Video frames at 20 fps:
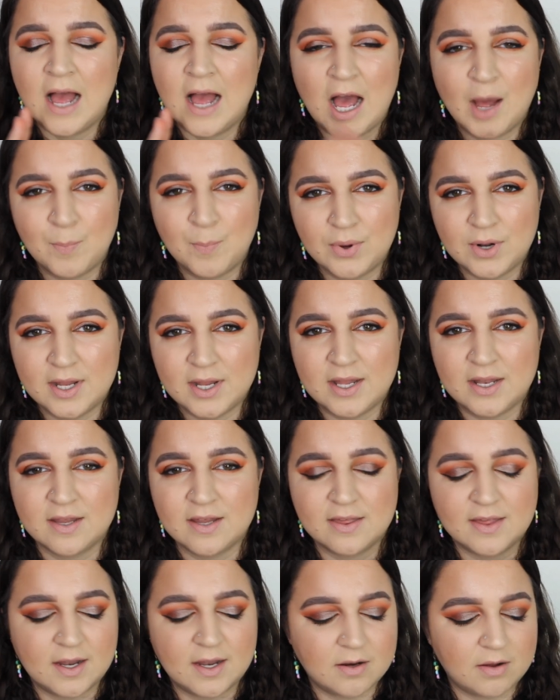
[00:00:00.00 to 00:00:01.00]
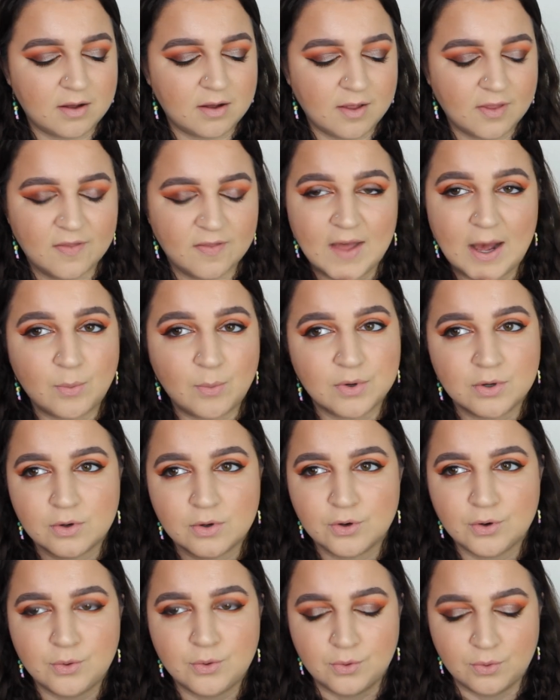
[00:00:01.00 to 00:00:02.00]
and put it in the center, that would
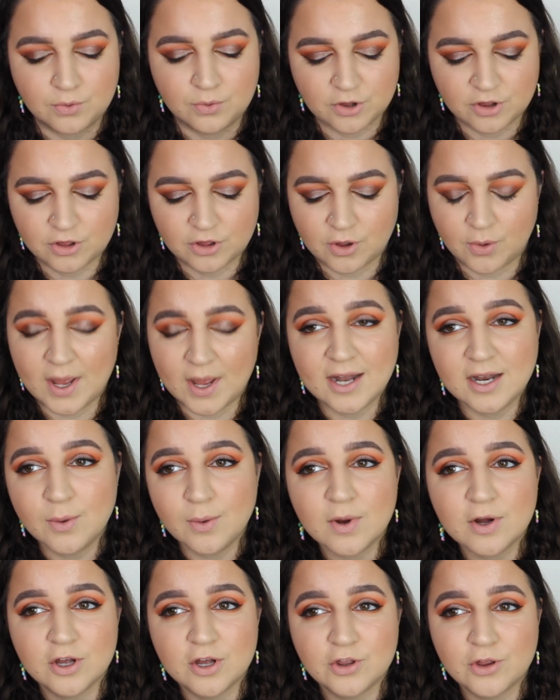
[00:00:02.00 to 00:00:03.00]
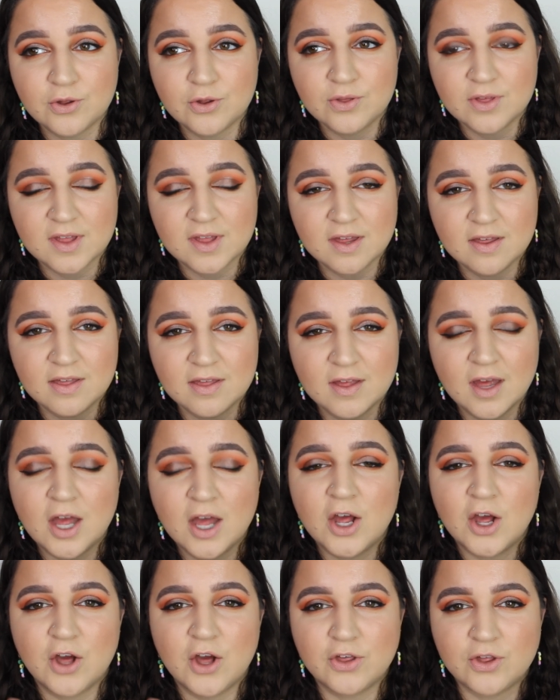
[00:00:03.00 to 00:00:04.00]
look gorgeous. So anyone could use this
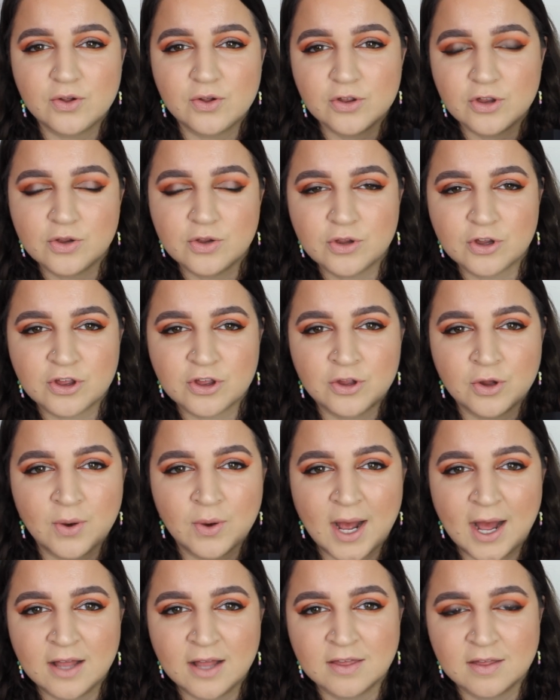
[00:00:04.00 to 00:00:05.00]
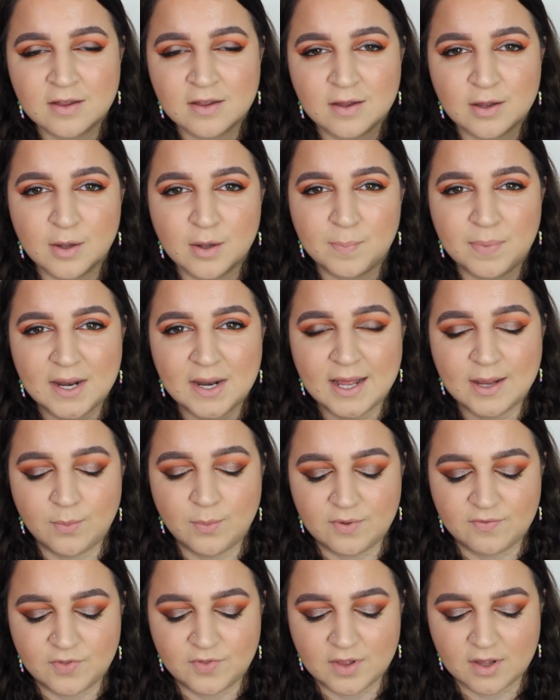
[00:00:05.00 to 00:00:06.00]
as long as you just know how to play
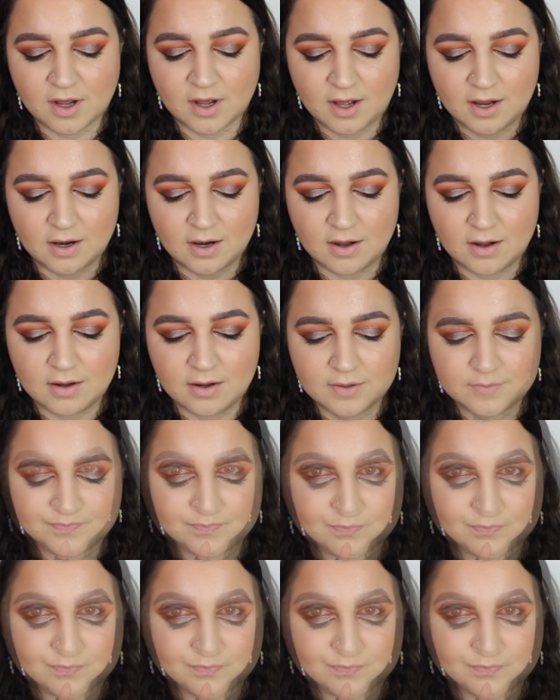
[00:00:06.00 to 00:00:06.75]
with the color.